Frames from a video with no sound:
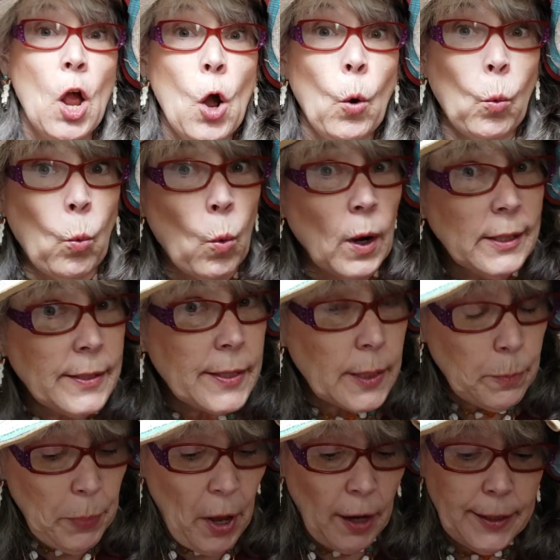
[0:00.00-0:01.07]
Once
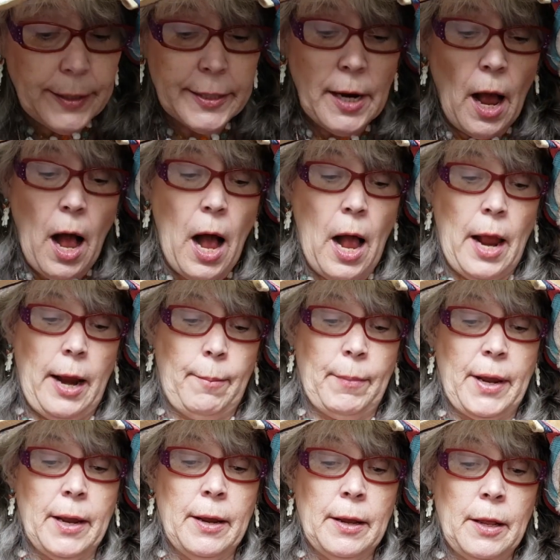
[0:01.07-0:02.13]
upon a time,
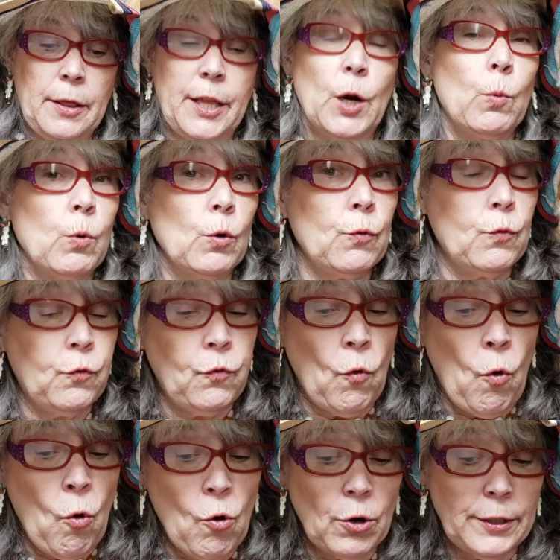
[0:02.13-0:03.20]
there were
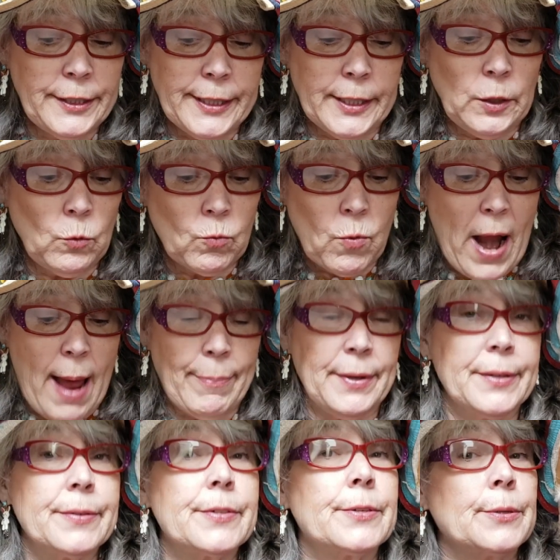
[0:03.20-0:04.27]
4 little
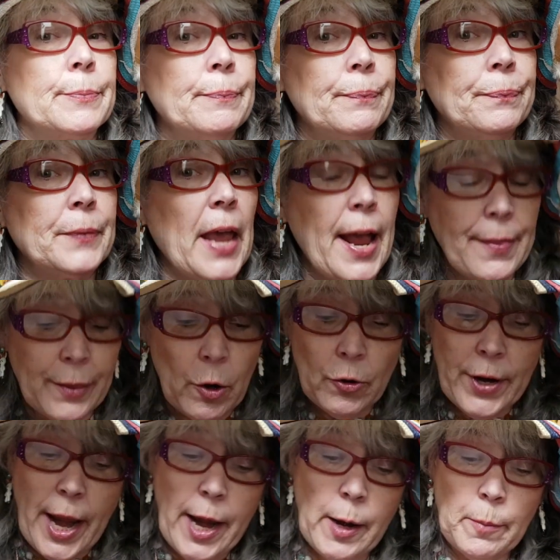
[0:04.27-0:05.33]
rabbits, and their
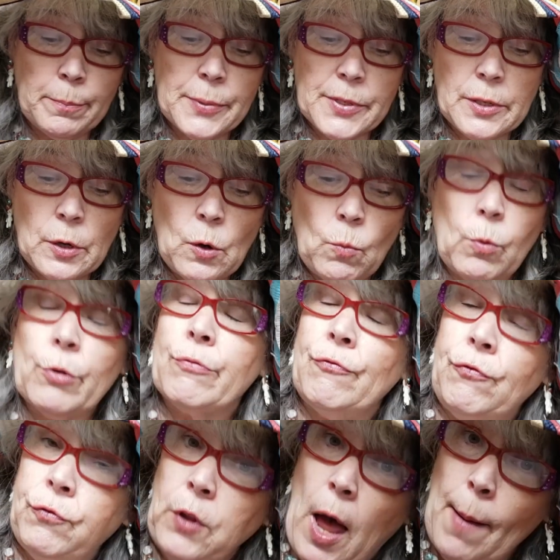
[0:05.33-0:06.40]
names were
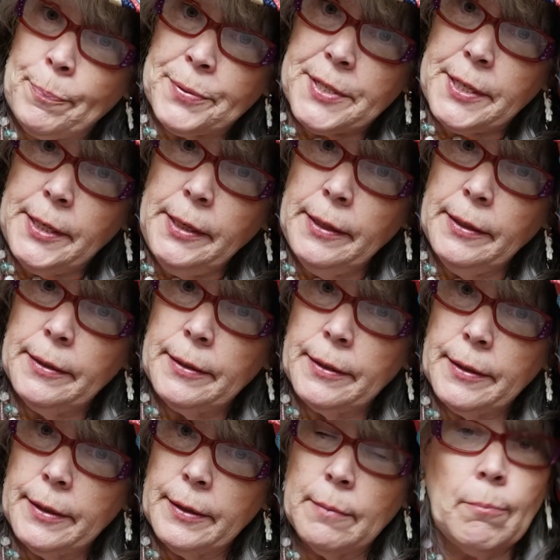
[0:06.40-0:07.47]
Flopsy,
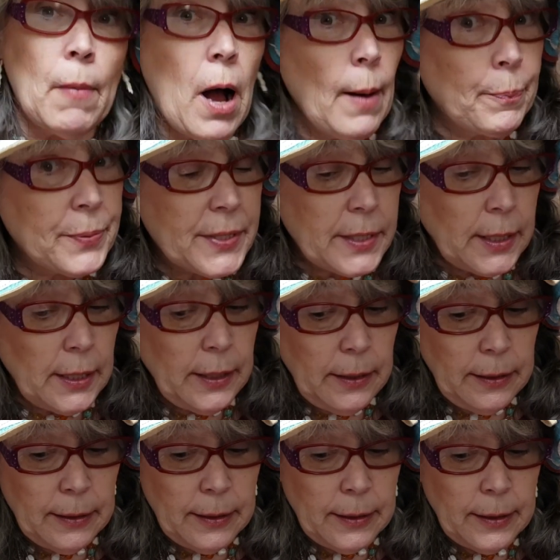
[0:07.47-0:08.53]
Mopsy,
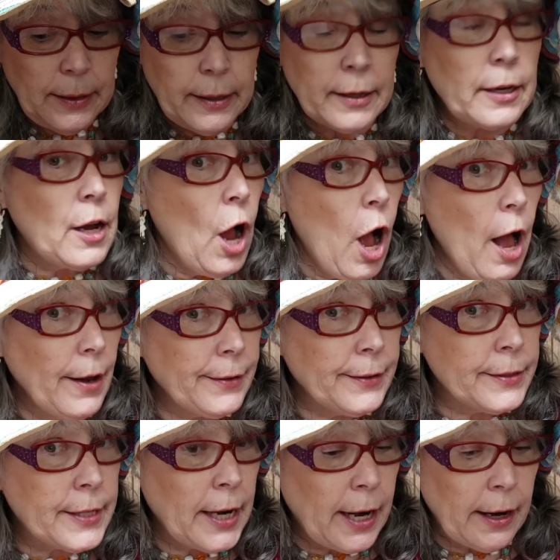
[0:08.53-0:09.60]

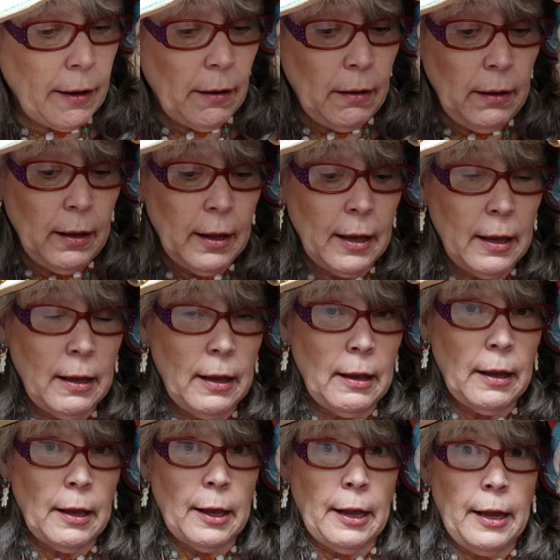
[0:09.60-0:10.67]
Cottontail,
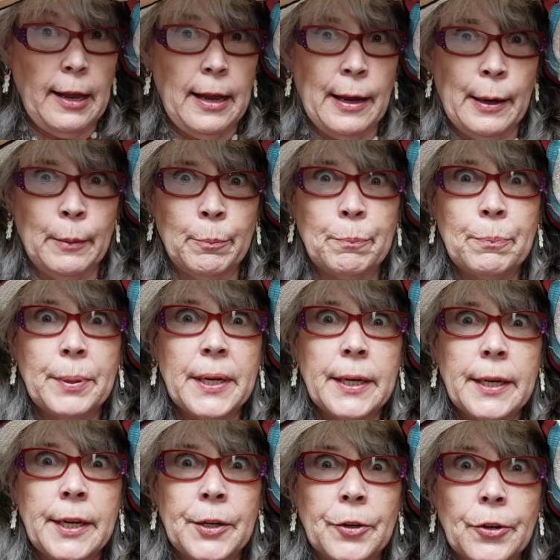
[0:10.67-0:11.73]
and
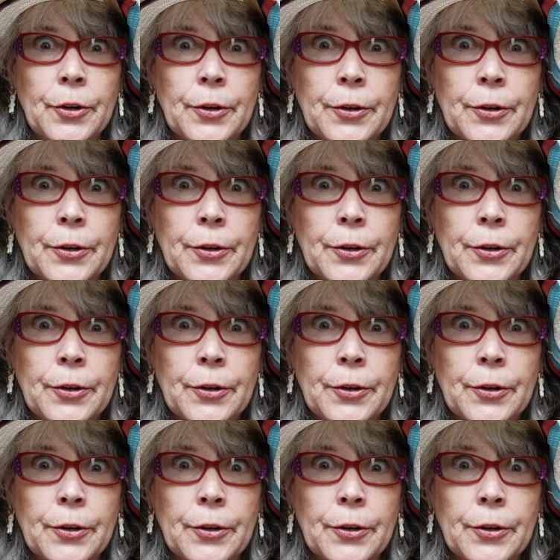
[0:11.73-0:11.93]
Peter.